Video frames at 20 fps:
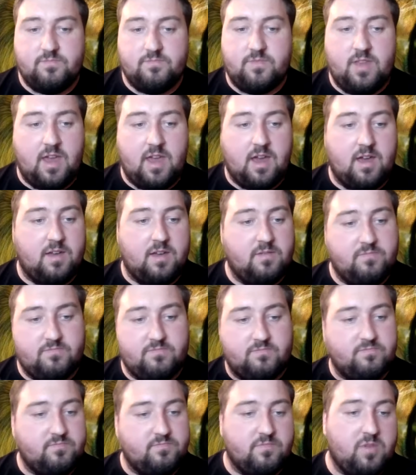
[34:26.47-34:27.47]
yeah,
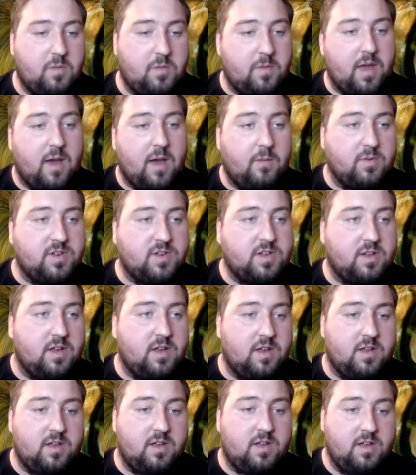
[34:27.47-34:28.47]
you'll be able
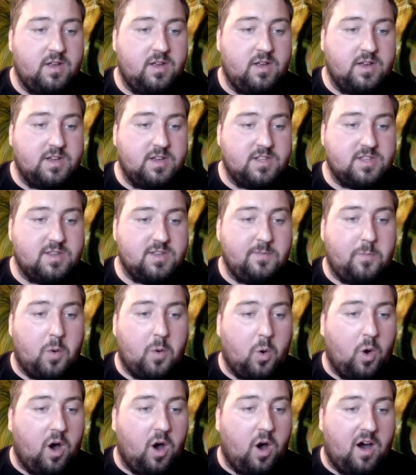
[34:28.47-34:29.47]
to
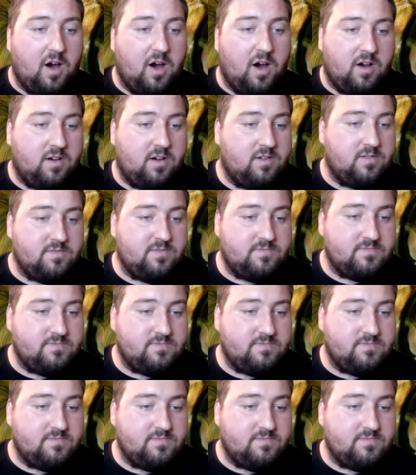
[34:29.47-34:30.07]
support our